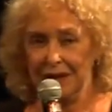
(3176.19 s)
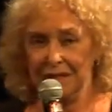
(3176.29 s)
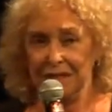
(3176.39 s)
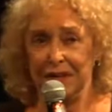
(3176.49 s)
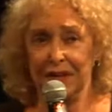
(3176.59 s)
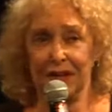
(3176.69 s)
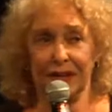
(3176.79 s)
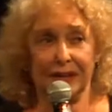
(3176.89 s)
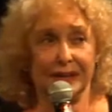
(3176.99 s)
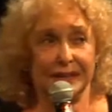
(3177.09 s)

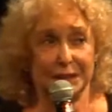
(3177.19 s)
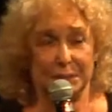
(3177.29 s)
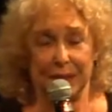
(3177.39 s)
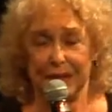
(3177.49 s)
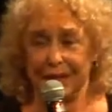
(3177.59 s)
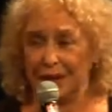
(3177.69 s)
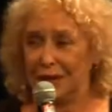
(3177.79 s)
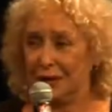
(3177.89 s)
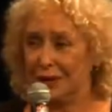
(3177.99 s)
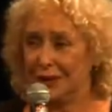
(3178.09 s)
fearless speaking
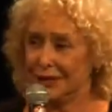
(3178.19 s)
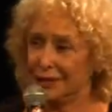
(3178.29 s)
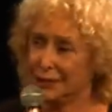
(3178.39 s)
courage.